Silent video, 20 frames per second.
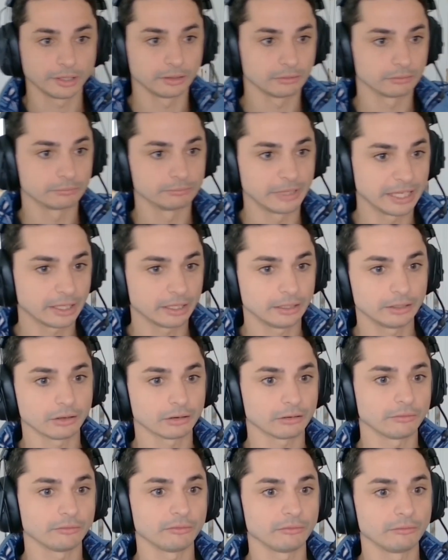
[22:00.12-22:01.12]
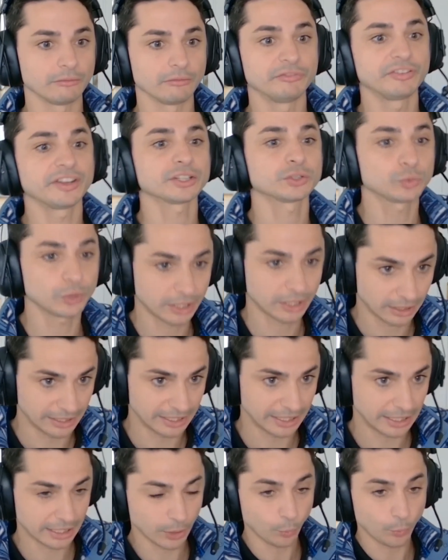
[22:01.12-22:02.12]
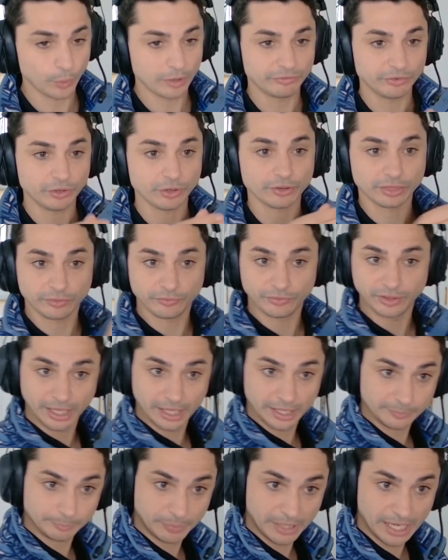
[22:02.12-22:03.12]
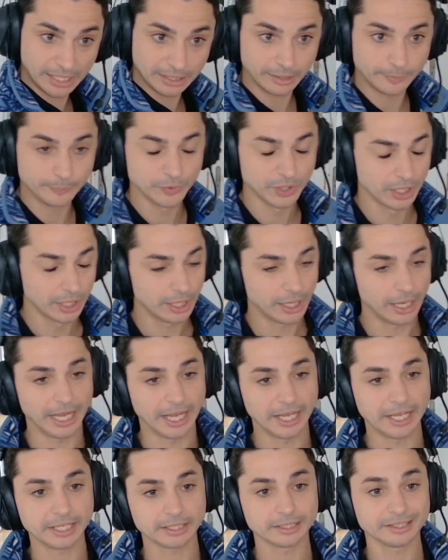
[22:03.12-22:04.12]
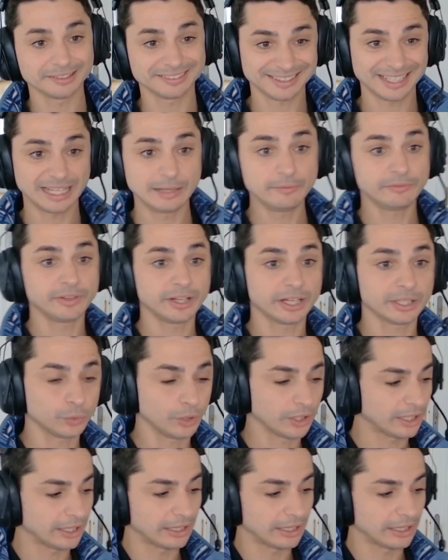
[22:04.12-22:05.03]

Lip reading: and you're making your virtual click with your finger pad, and the same virtual